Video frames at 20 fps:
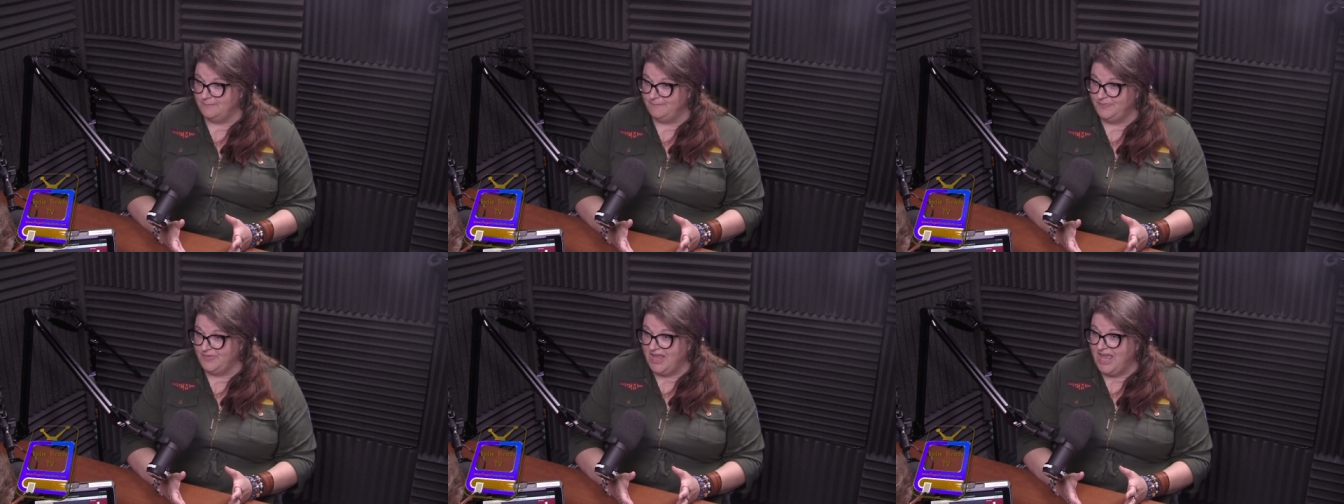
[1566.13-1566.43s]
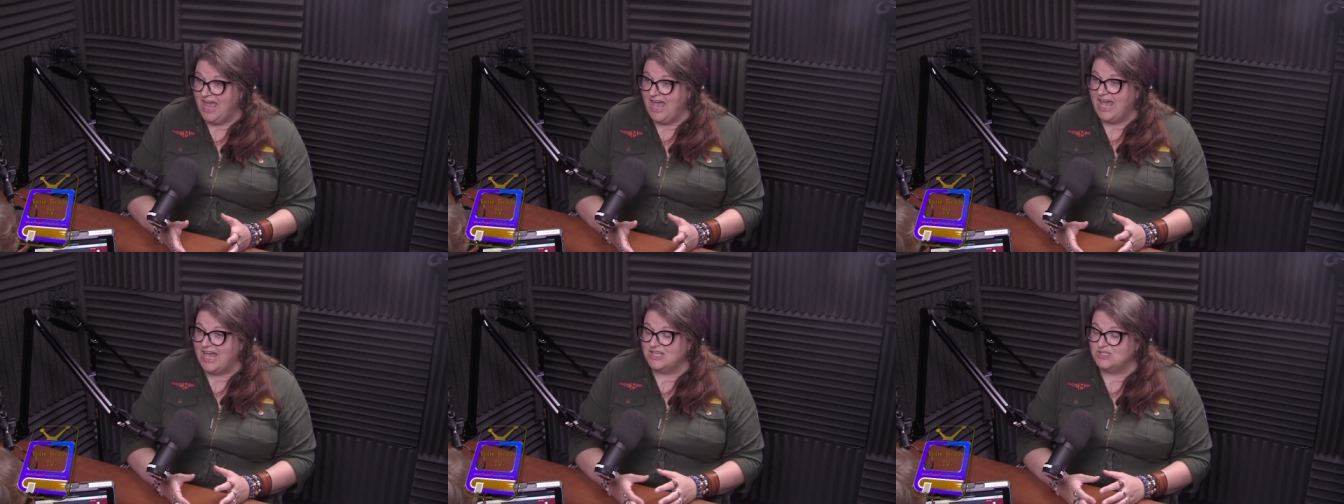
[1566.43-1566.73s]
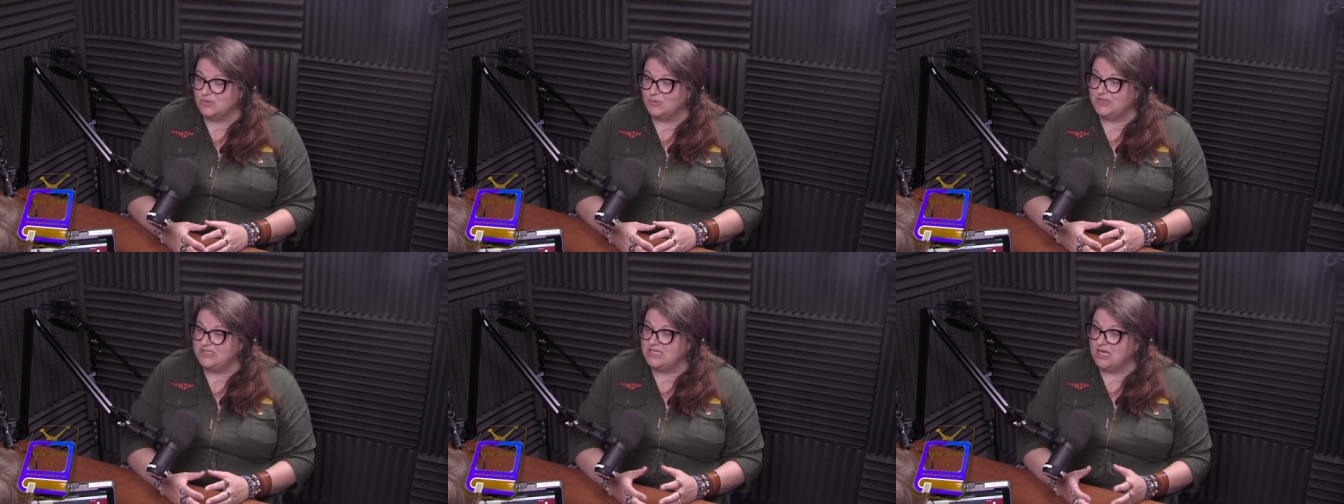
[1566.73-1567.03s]
Okay. And
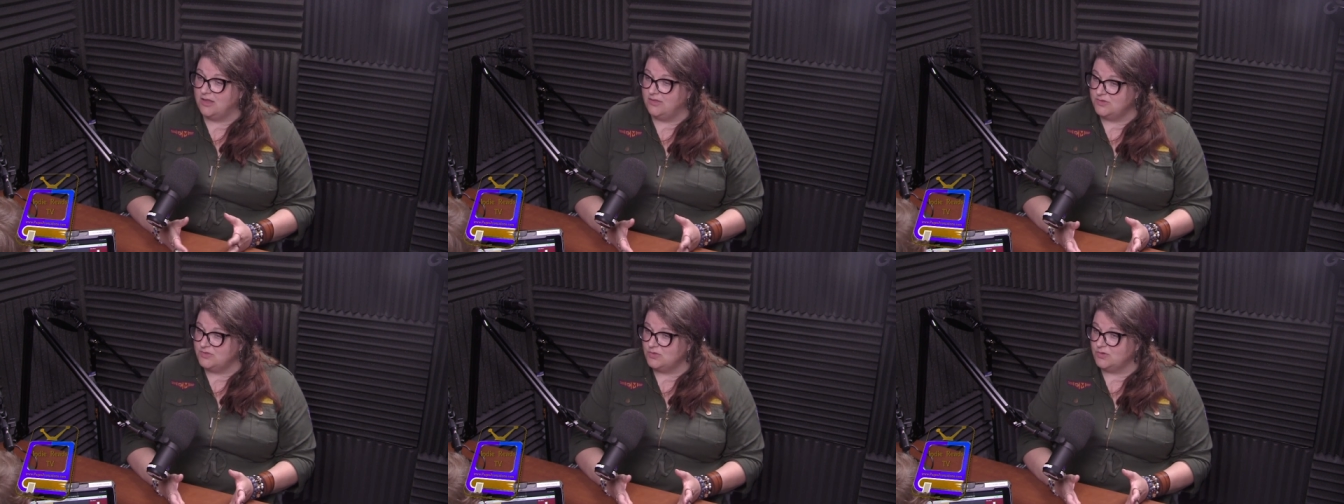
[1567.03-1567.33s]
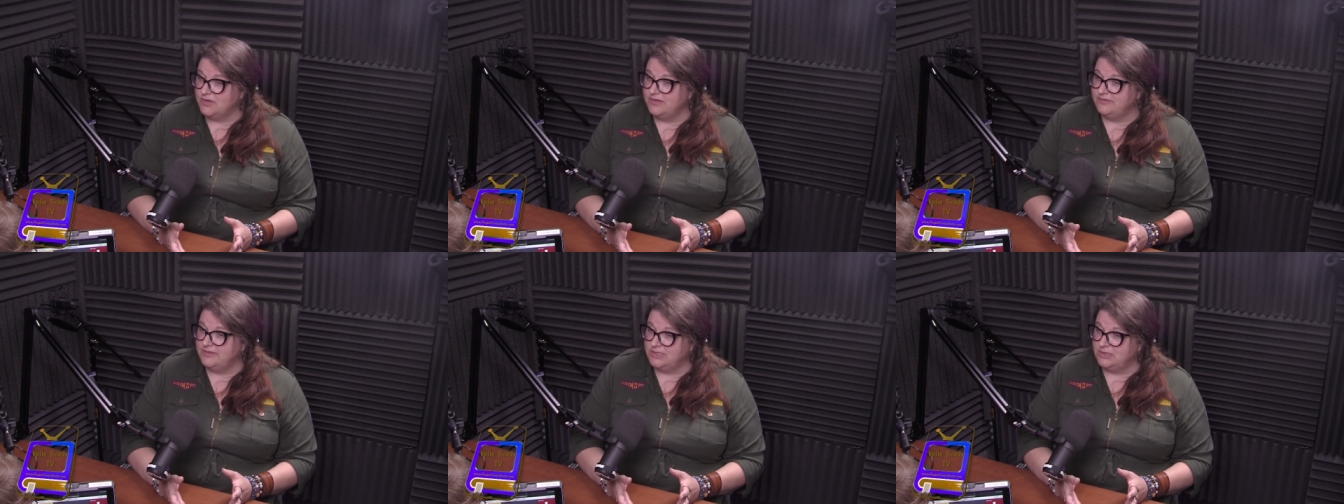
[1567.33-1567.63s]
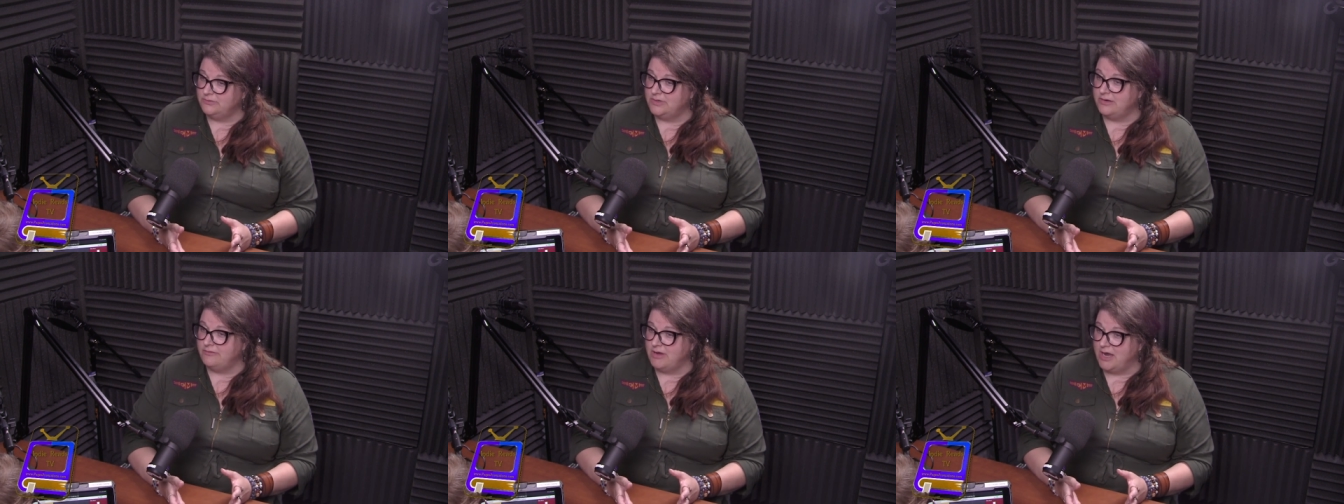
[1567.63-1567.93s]
so we tell the story of
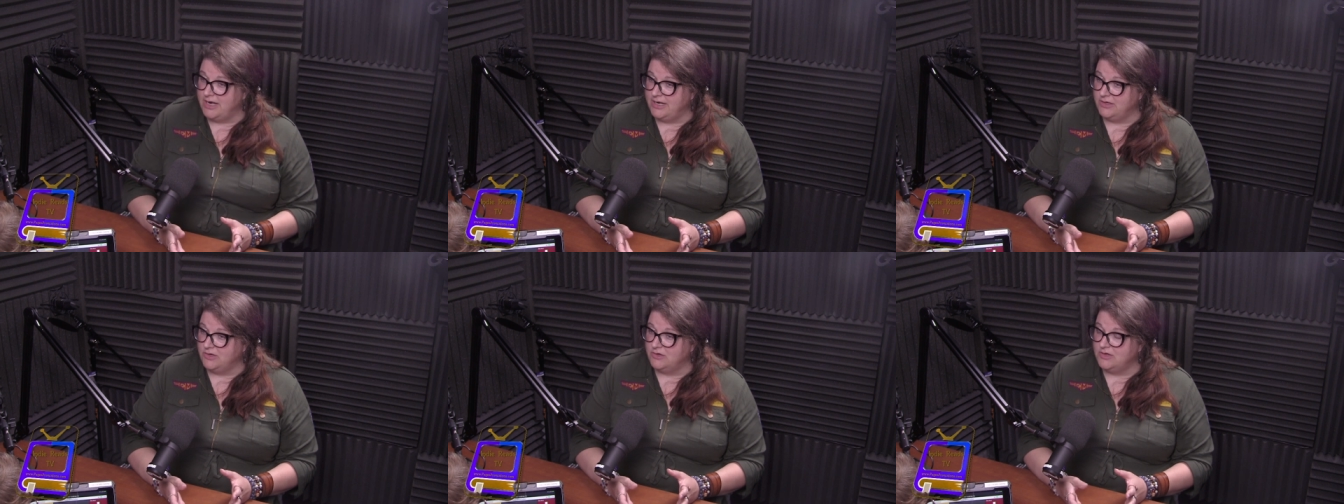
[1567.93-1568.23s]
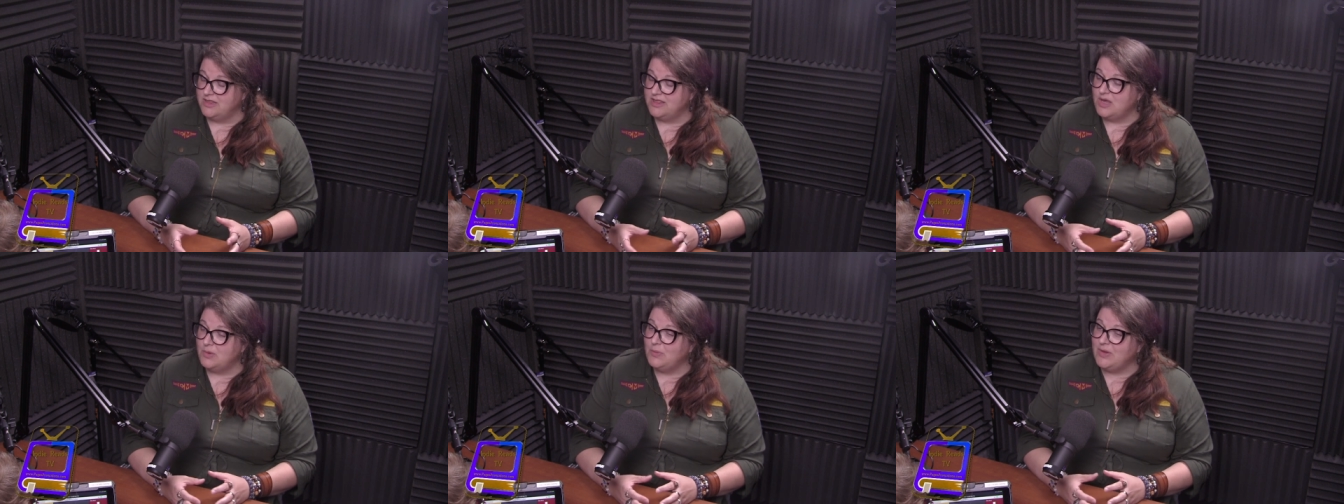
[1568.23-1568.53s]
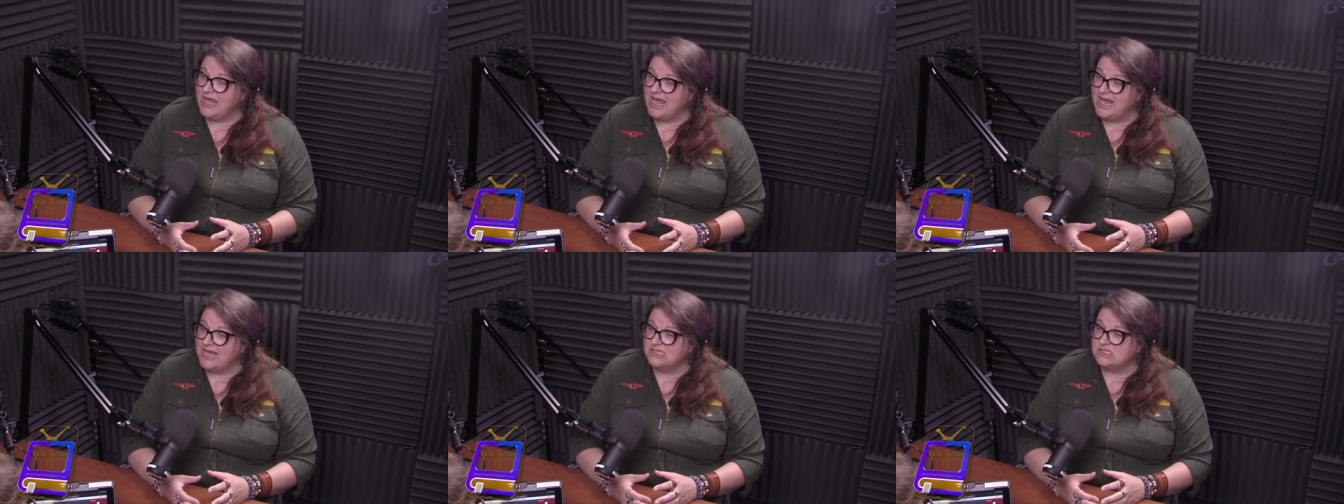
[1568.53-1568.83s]
Little Red Riding Hood, and then
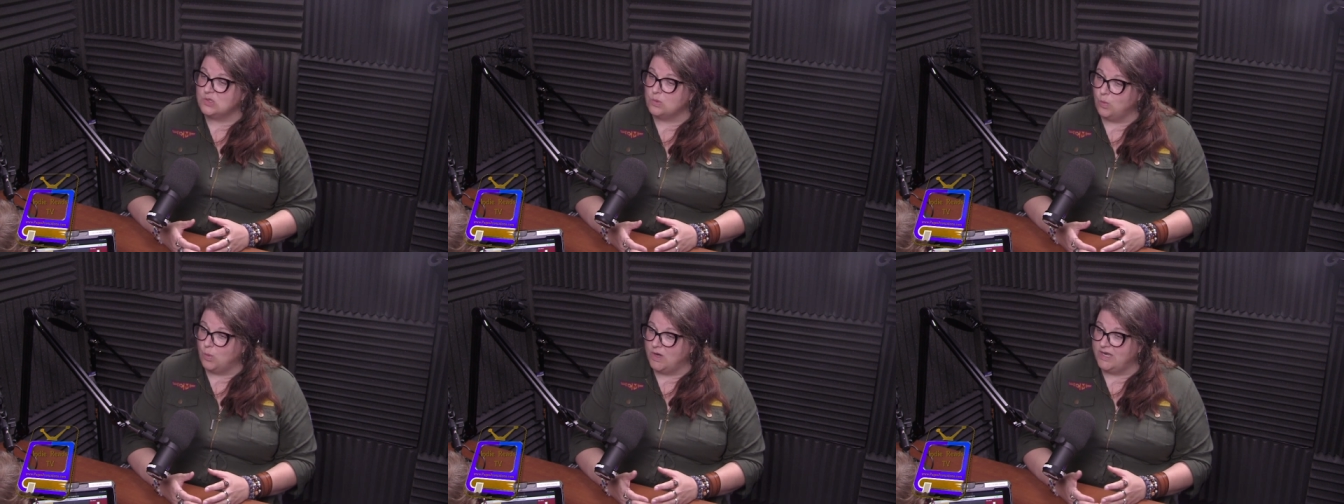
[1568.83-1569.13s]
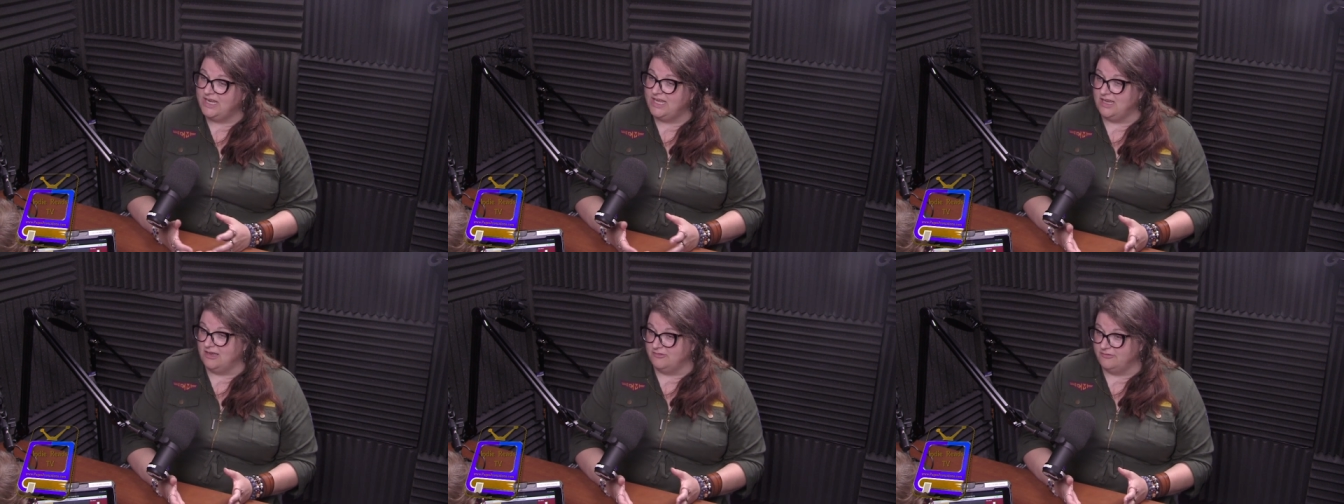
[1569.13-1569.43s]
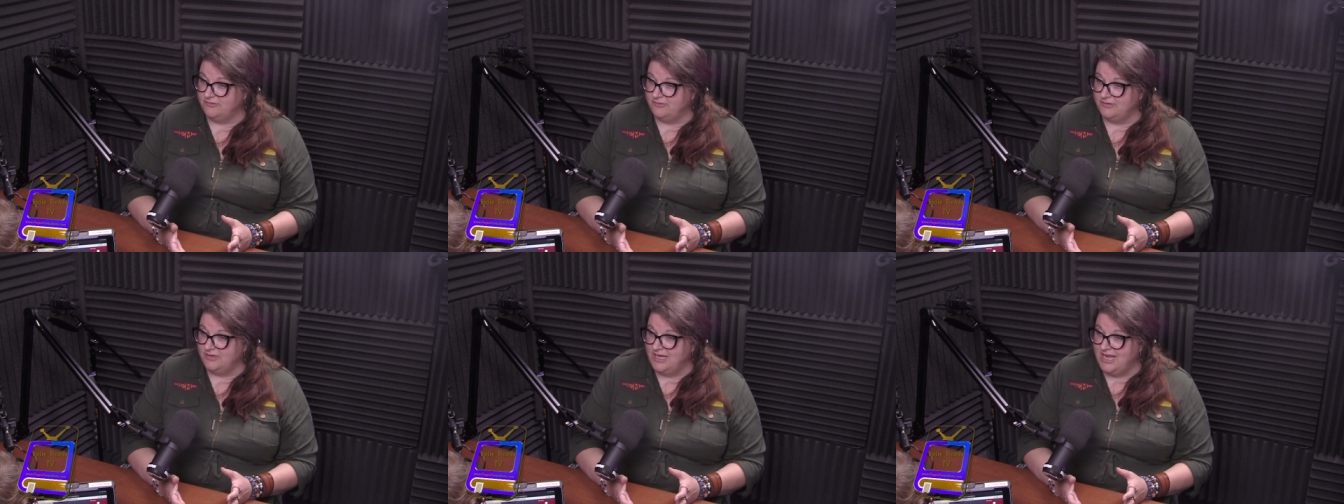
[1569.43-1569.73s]
we ask, "What
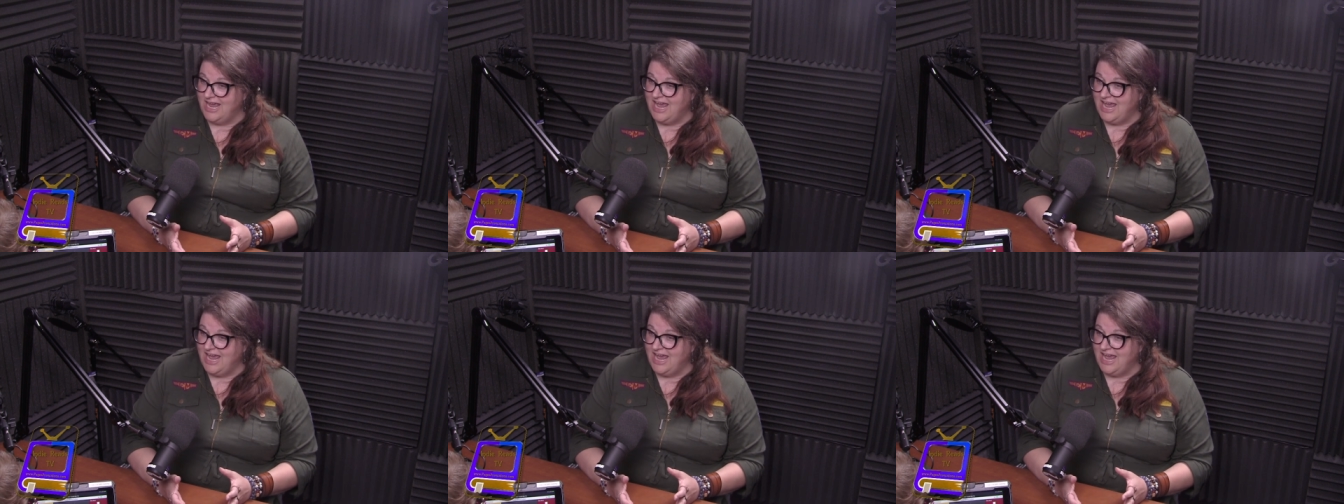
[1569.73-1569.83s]
if?"